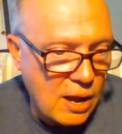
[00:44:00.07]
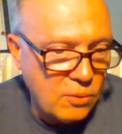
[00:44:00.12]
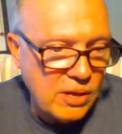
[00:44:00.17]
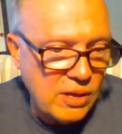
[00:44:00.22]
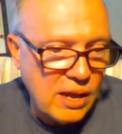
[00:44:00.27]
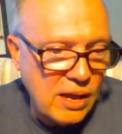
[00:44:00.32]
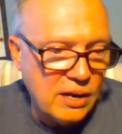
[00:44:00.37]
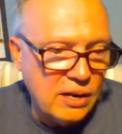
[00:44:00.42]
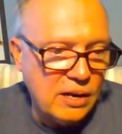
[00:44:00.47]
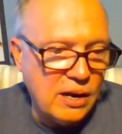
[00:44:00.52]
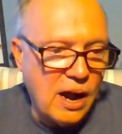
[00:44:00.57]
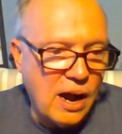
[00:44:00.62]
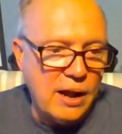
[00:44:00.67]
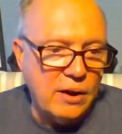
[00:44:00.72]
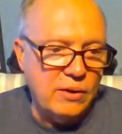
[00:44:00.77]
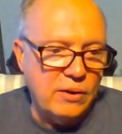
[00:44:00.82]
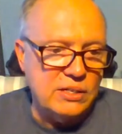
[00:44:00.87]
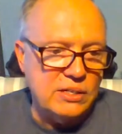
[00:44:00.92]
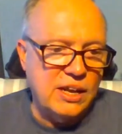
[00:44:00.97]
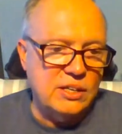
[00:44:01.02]
how the
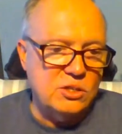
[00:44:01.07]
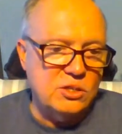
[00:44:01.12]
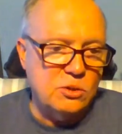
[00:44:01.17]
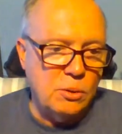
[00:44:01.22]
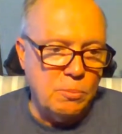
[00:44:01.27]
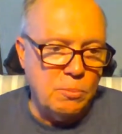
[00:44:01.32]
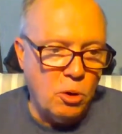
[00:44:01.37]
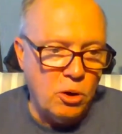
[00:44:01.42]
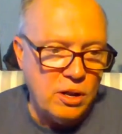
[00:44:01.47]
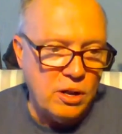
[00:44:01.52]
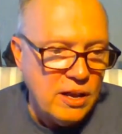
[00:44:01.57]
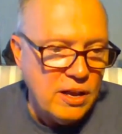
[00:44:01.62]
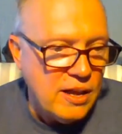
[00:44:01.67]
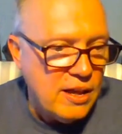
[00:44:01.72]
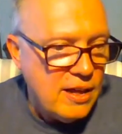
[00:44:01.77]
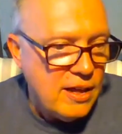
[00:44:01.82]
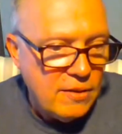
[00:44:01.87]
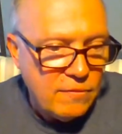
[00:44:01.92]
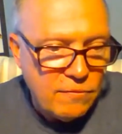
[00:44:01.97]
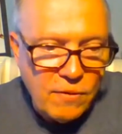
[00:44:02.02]
IRS gets reported?
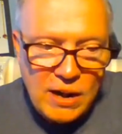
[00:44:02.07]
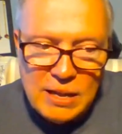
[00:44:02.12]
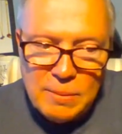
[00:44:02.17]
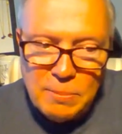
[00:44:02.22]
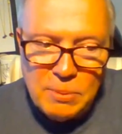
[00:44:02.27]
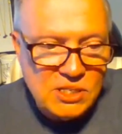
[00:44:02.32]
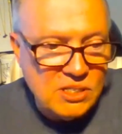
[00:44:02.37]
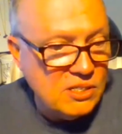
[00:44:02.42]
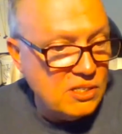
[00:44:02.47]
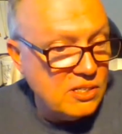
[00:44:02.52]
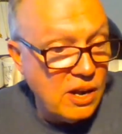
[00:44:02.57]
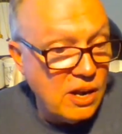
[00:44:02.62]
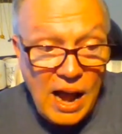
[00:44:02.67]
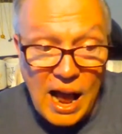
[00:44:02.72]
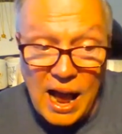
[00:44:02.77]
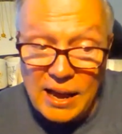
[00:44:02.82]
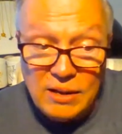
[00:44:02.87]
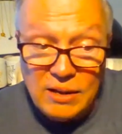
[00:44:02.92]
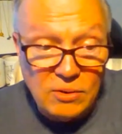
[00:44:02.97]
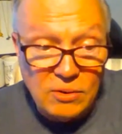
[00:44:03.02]
Funny business there.
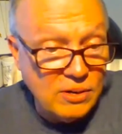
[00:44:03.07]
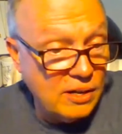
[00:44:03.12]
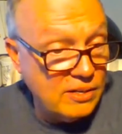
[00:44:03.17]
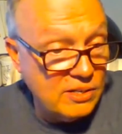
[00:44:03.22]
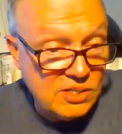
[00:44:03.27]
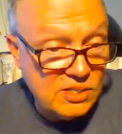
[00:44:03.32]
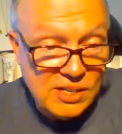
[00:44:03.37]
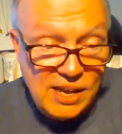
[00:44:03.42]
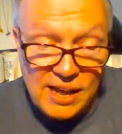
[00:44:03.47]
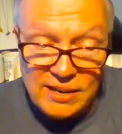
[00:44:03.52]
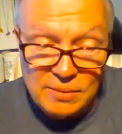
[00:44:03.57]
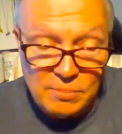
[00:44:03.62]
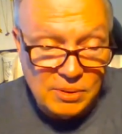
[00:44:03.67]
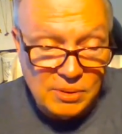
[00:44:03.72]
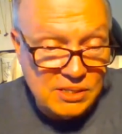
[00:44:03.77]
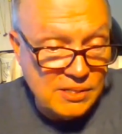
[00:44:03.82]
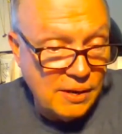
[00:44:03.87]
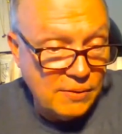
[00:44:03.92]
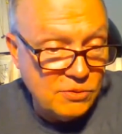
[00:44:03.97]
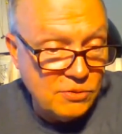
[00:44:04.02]
I don't understand it
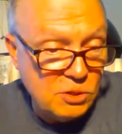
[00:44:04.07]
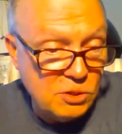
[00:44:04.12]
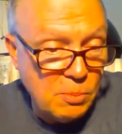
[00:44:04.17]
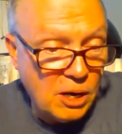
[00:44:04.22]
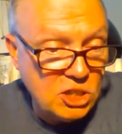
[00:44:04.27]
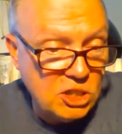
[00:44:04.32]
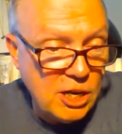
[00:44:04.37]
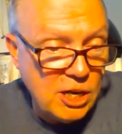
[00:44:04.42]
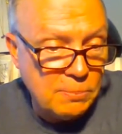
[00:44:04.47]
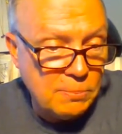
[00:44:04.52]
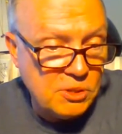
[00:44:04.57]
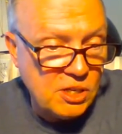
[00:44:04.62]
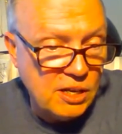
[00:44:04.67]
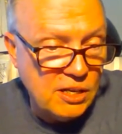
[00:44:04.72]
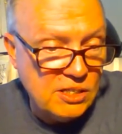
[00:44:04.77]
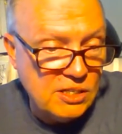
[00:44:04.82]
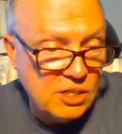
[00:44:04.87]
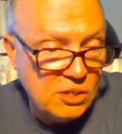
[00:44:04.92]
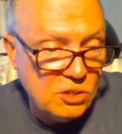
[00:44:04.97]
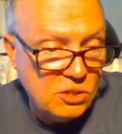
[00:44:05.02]
myself. Smart Chips,
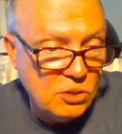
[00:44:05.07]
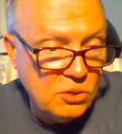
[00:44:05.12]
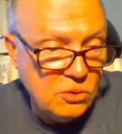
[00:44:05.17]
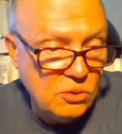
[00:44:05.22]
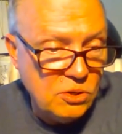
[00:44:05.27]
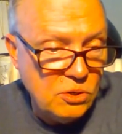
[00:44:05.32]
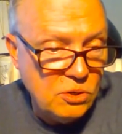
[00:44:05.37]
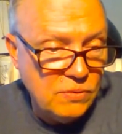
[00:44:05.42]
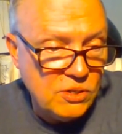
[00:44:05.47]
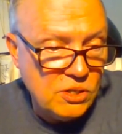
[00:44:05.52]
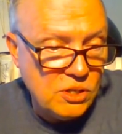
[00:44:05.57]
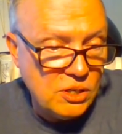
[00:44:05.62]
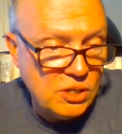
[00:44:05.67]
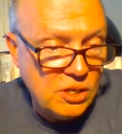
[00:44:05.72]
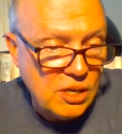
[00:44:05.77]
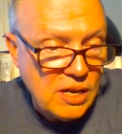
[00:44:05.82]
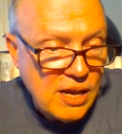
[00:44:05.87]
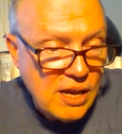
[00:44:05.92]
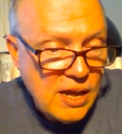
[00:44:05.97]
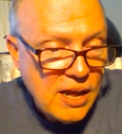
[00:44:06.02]
is it true you
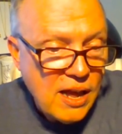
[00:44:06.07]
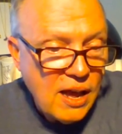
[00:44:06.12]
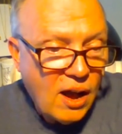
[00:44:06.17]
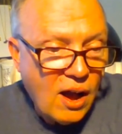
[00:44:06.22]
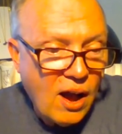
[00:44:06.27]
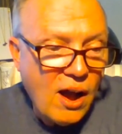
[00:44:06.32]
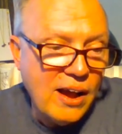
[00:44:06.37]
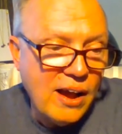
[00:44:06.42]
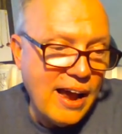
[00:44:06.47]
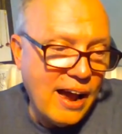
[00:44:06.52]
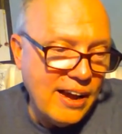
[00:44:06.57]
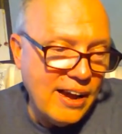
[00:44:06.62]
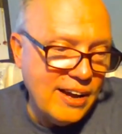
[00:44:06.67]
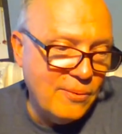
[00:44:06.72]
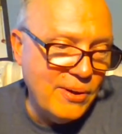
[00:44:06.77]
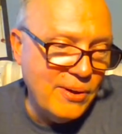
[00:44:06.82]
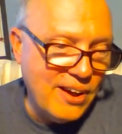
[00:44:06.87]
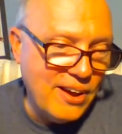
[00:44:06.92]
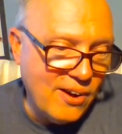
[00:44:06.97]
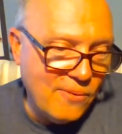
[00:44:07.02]
visited? Oh, yeah,
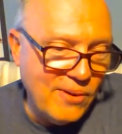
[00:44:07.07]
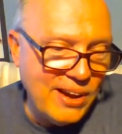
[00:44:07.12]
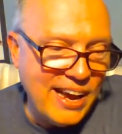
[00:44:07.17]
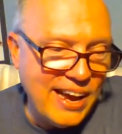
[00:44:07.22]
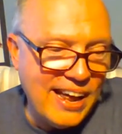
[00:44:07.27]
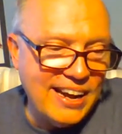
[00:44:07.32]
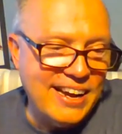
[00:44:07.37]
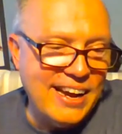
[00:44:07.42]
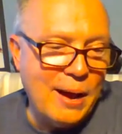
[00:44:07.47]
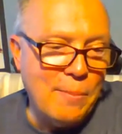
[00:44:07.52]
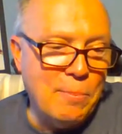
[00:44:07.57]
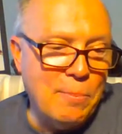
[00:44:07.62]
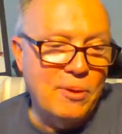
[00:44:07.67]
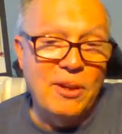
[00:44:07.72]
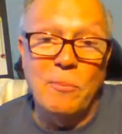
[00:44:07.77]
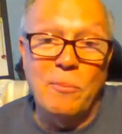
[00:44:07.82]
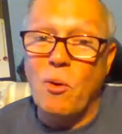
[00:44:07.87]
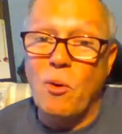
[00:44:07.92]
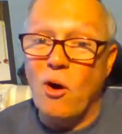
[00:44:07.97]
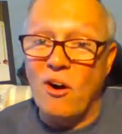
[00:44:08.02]
here we go. We got a
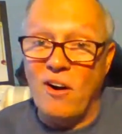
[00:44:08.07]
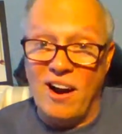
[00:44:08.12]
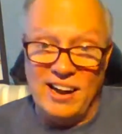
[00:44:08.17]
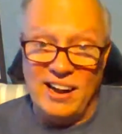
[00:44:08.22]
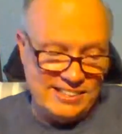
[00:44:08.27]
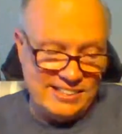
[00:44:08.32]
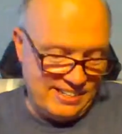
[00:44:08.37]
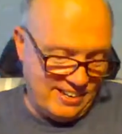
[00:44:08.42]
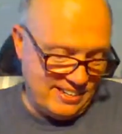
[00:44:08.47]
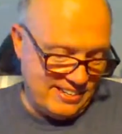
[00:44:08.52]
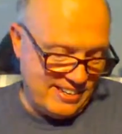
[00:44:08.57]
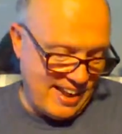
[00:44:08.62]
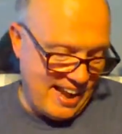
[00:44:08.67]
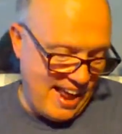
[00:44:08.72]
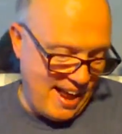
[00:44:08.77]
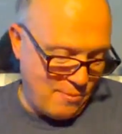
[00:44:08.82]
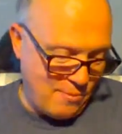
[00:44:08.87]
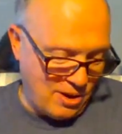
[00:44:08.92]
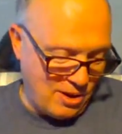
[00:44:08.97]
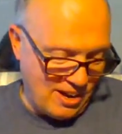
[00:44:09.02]
couple of morons here
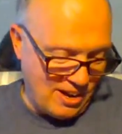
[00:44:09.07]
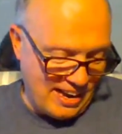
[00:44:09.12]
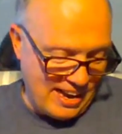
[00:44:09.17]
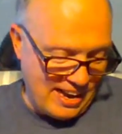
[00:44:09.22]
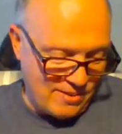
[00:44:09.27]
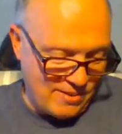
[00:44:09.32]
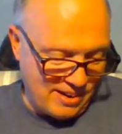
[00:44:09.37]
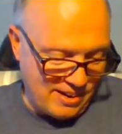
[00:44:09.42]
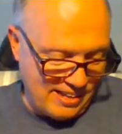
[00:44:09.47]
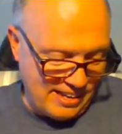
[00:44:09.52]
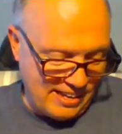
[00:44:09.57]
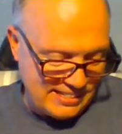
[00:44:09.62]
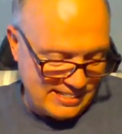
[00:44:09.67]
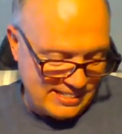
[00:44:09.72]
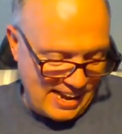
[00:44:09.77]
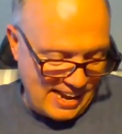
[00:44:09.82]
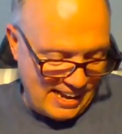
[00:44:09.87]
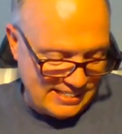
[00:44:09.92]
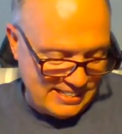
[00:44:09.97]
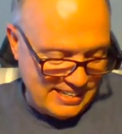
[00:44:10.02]
today. We're going to get rid of
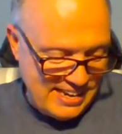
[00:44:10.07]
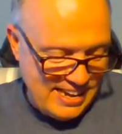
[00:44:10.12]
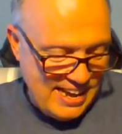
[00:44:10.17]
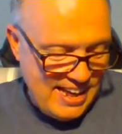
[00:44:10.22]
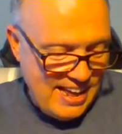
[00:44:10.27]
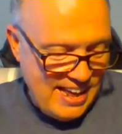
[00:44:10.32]
these guys.